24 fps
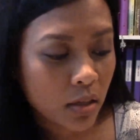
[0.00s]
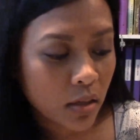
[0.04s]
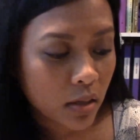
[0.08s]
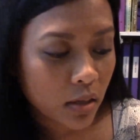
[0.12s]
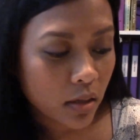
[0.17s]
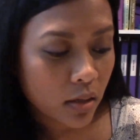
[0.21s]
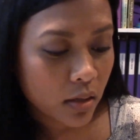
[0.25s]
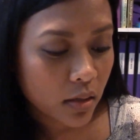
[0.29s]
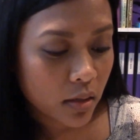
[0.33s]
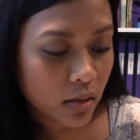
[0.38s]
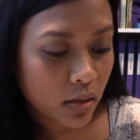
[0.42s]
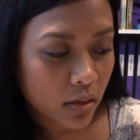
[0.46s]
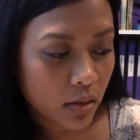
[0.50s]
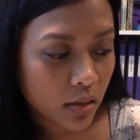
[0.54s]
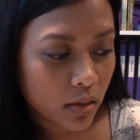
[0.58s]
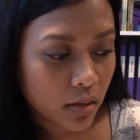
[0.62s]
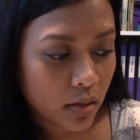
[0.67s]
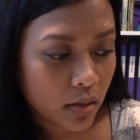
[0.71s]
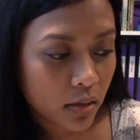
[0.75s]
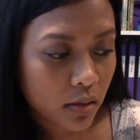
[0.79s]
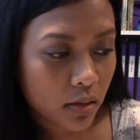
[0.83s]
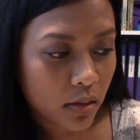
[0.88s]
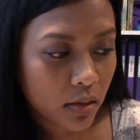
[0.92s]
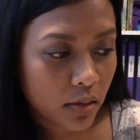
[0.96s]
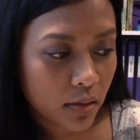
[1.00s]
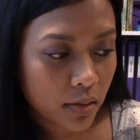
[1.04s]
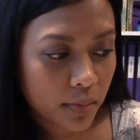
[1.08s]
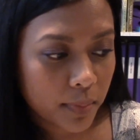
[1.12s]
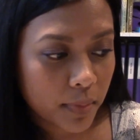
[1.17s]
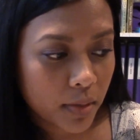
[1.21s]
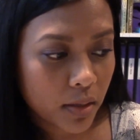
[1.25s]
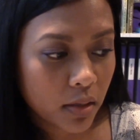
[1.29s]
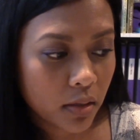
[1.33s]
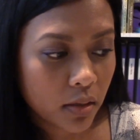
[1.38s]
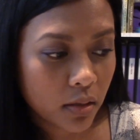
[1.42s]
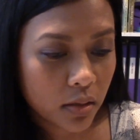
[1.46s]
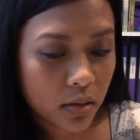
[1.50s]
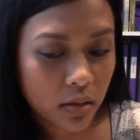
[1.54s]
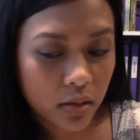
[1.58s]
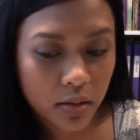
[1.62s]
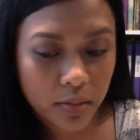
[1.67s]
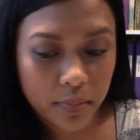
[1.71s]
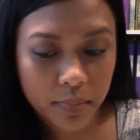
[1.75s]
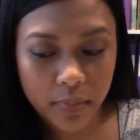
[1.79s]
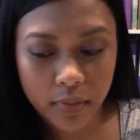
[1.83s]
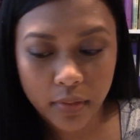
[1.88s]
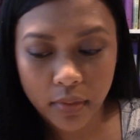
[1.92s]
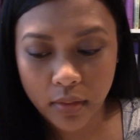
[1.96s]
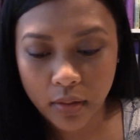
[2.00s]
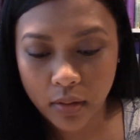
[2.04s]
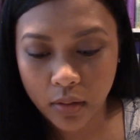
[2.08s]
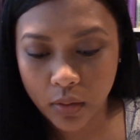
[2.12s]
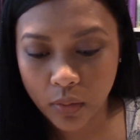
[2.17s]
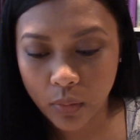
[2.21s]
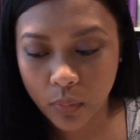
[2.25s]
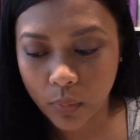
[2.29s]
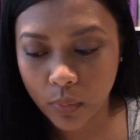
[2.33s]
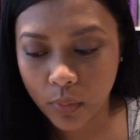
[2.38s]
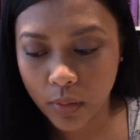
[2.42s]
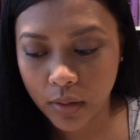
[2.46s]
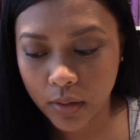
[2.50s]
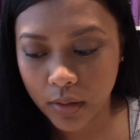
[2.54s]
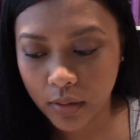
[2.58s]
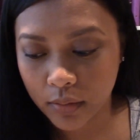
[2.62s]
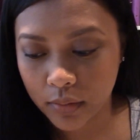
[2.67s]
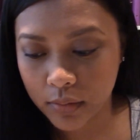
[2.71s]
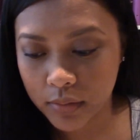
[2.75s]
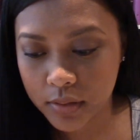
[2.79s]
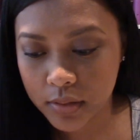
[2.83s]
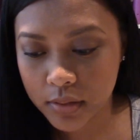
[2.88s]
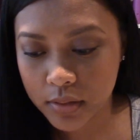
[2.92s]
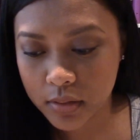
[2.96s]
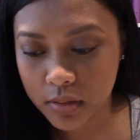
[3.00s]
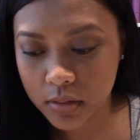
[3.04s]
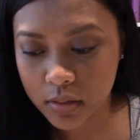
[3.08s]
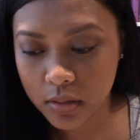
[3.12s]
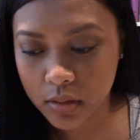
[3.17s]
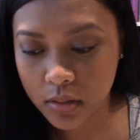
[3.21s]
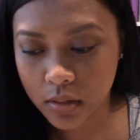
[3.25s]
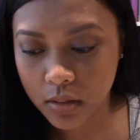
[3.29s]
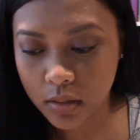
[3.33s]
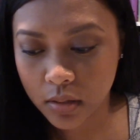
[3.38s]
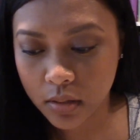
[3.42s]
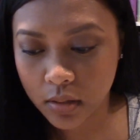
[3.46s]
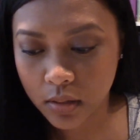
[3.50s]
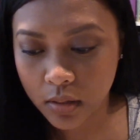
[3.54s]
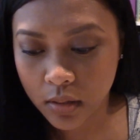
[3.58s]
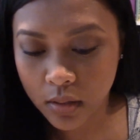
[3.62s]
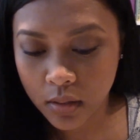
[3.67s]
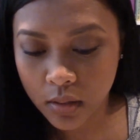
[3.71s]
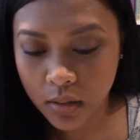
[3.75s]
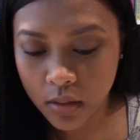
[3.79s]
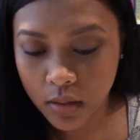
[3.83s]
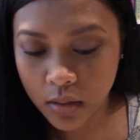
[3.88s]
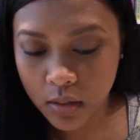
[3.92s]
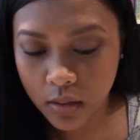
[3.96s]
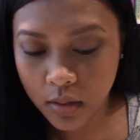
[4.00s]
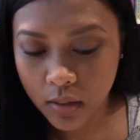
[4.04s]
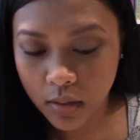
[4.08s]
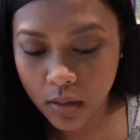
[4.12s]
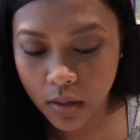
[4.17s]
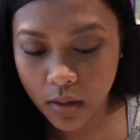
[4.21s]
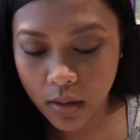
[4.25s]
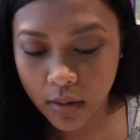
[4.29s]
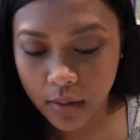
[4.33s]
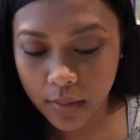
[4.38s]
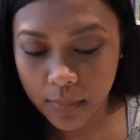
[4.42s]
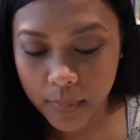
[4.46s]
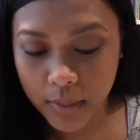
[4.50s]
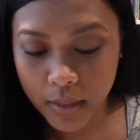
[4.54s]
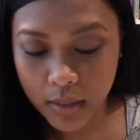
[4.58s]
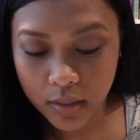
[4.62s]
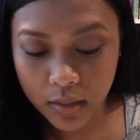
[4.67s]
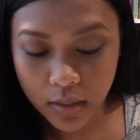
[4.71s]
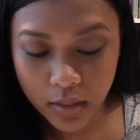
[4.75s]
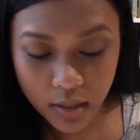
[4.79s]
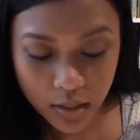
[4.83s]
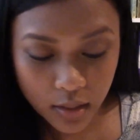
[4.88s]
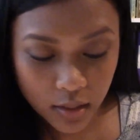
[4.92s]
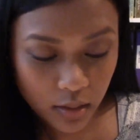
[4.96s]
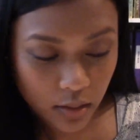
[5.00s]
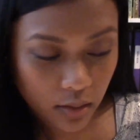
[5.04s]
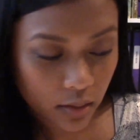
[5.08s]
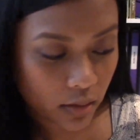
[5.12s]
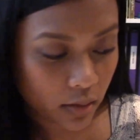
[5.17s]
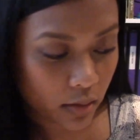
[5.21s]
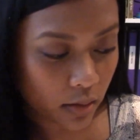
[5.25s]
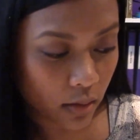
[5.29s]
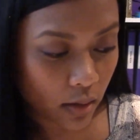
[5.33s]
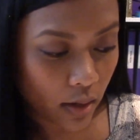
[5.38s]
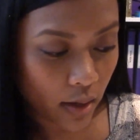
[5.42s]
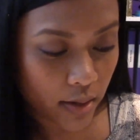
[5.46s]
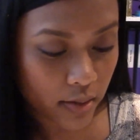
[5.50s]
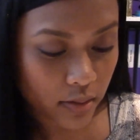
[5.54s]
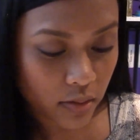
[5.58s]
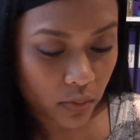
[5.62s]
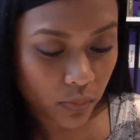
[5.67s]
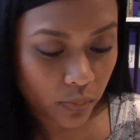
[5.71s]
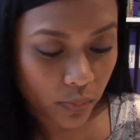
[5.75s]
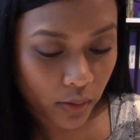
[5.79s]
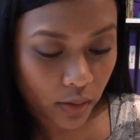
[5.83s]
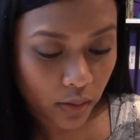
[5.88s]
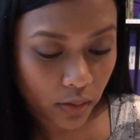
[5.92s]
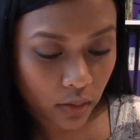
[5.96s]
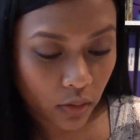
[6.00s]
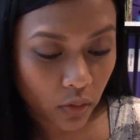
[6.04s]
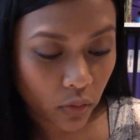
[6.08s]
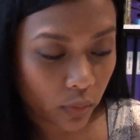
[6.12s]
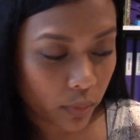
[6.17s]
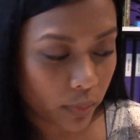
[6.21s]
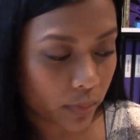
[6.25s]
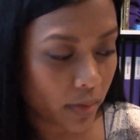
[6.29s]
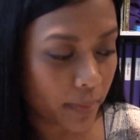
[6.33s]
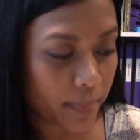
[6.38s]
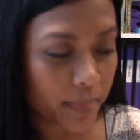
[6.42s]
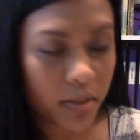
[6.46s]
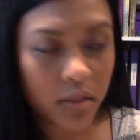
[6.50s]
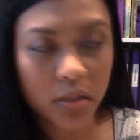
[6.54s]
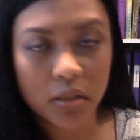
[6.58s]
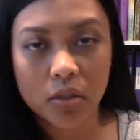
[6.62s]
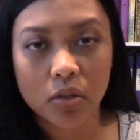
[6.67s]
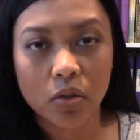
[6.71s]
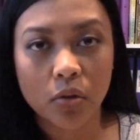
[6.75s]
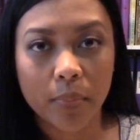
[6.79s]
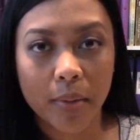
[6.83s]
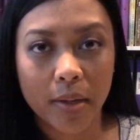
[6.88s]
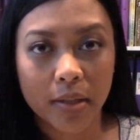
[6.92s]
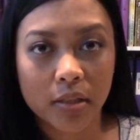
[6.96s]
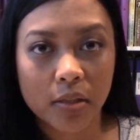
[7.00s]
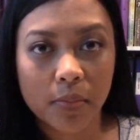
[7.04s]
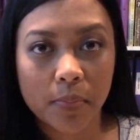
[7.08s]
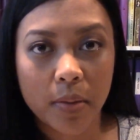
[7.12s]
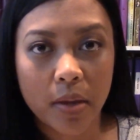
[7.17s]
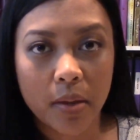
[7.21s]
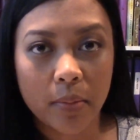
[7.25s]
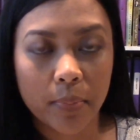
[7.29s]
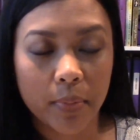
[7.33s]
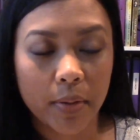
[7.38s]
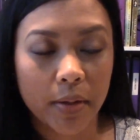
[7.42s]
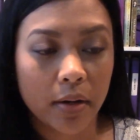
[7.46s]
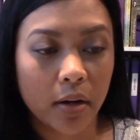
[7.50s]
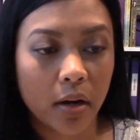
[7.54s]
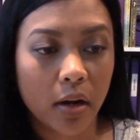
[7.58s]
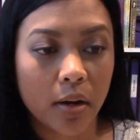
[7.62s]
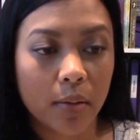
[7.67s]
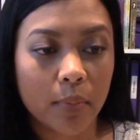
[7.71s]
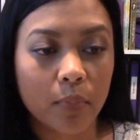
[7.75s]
Let me think, what else? And ink as well. Oh, let me just go back to paper.